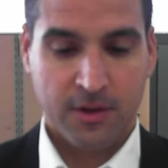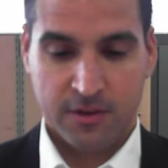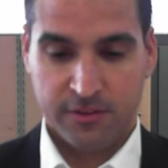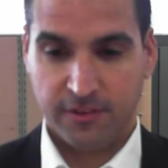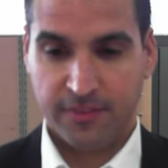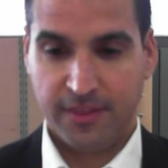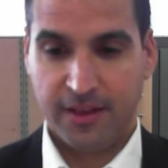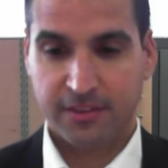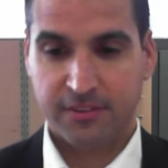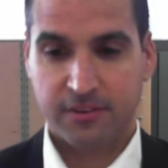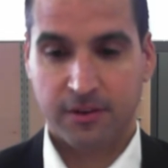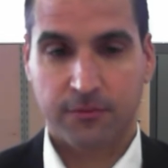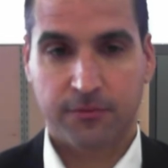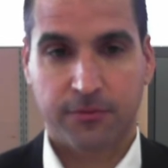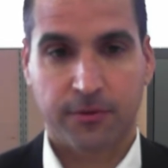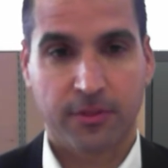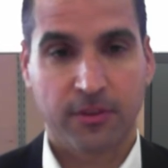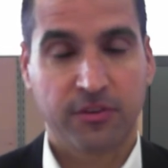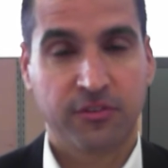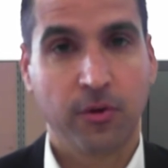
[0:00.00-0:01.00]
so that's it
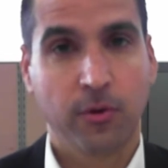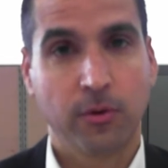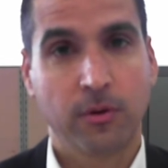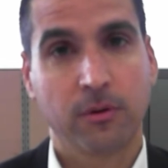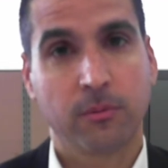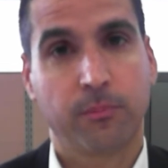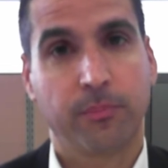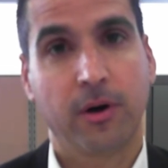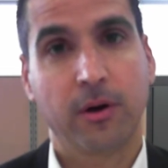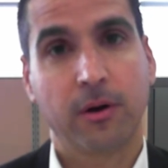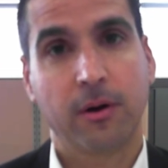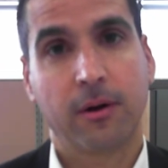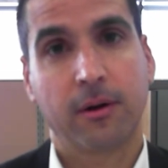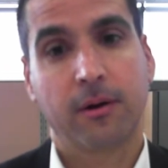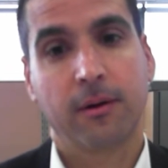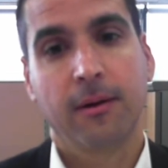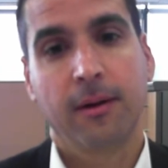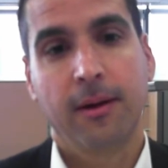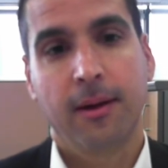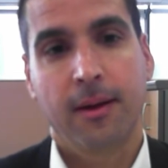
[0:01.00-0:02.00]
for the student
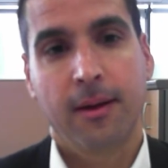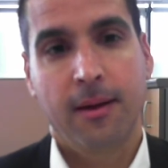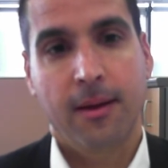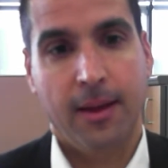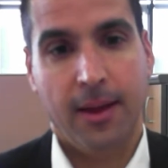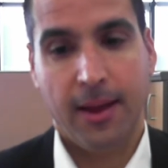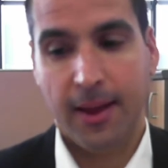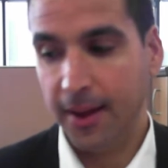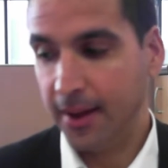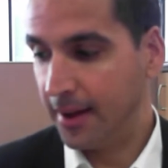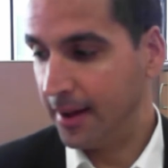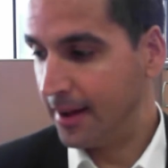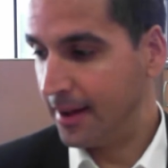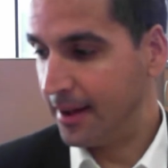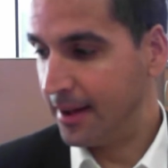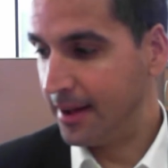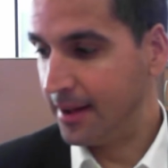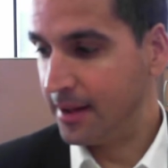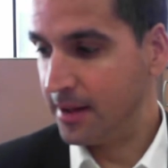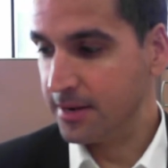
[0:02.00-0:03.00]
book.
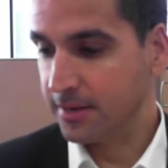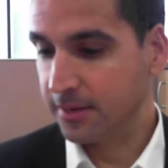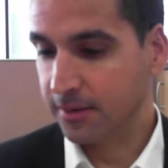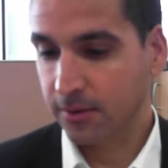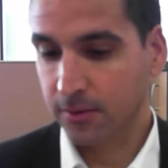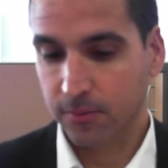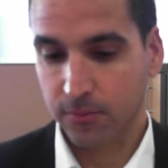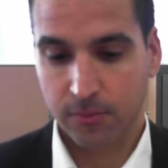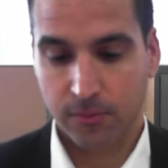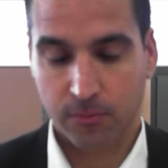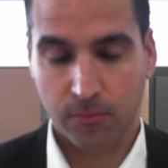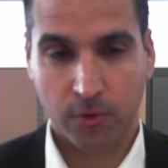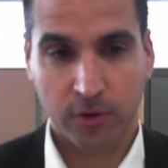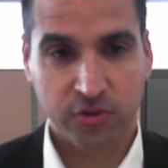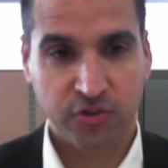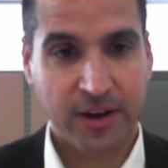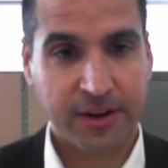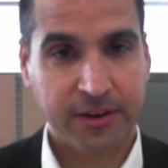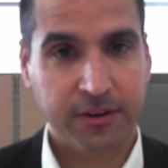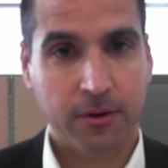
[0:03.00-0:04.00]
And We'll
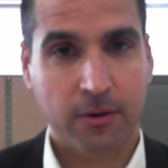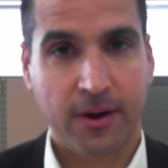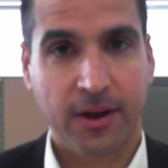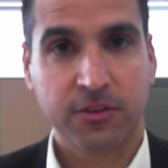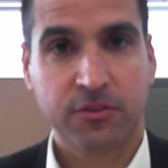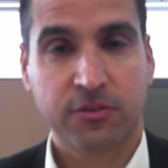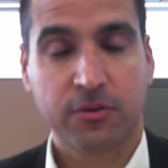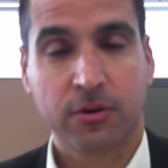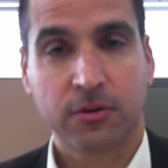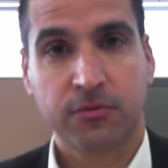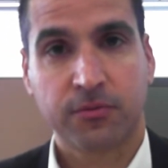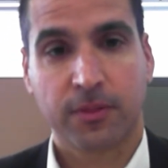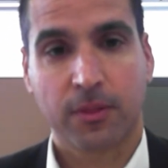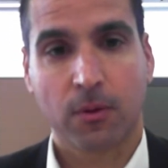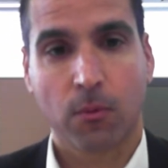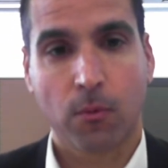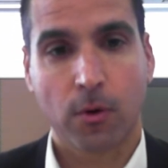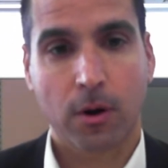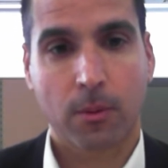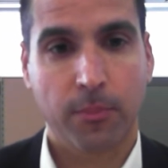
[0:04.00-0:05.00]
check your answers for
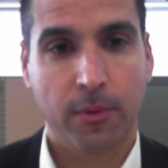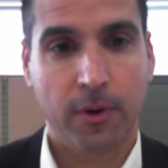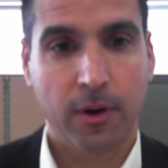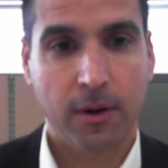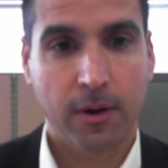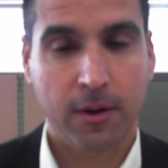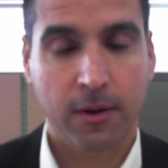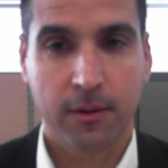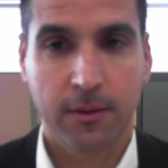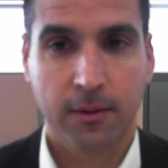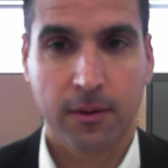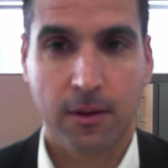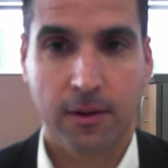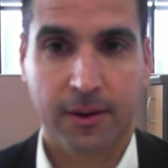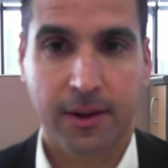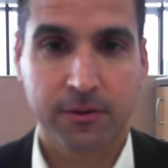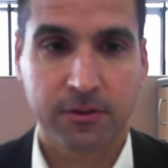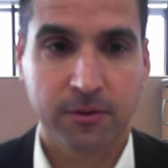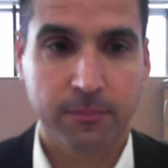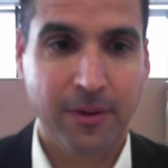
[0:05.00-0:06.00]
the workbook.
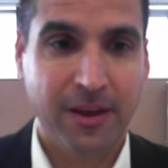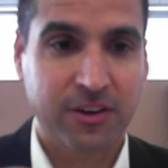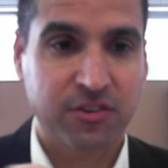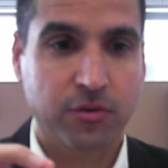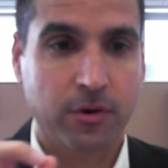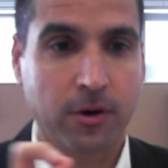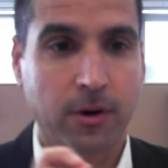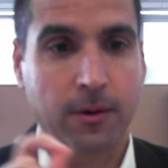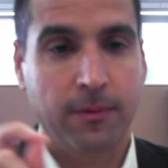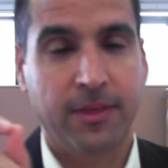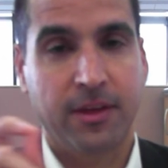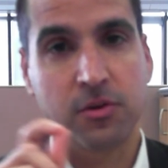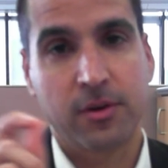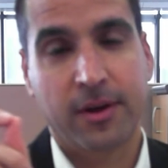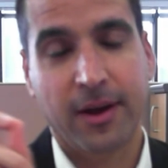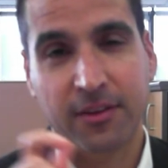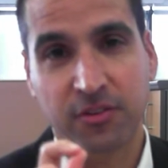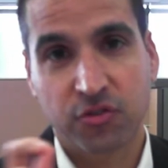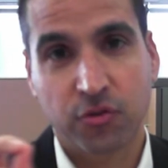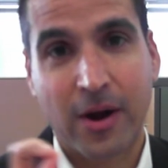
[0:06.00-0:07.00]
Okay, so make sure that you
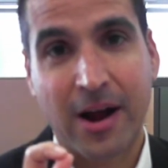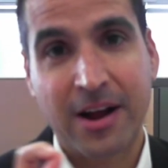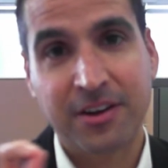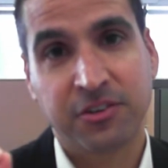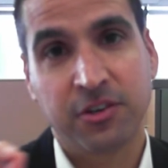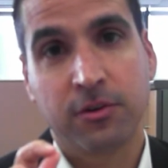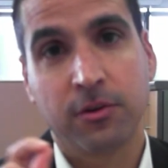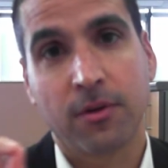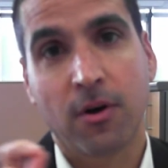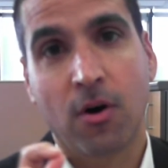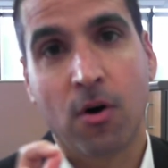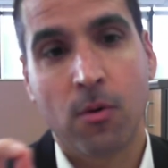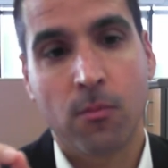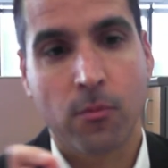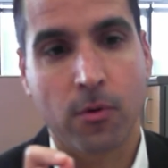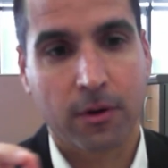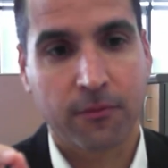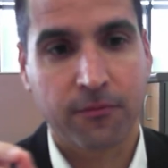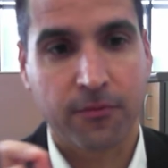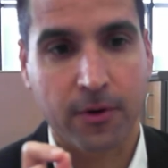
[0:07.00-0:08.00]
guys try to do the
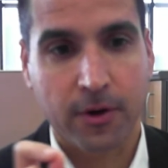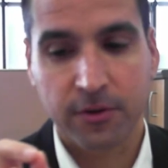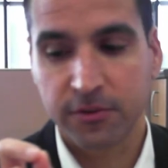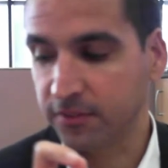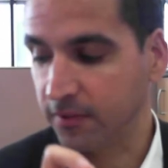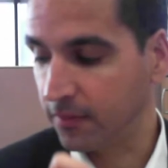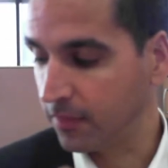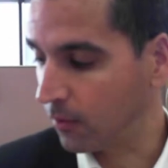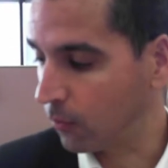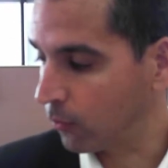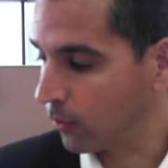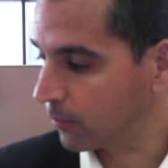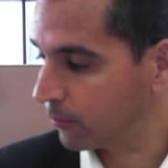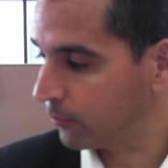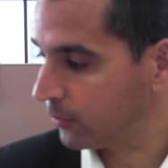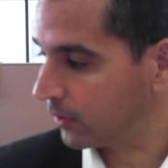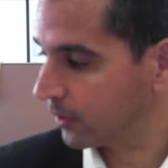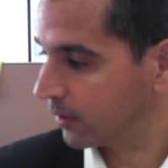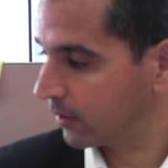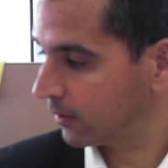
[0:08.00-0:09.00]
homework first in the
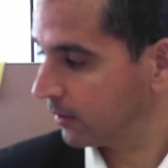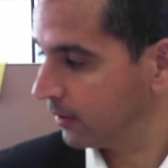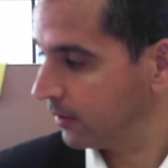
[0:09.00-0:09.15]
workbook,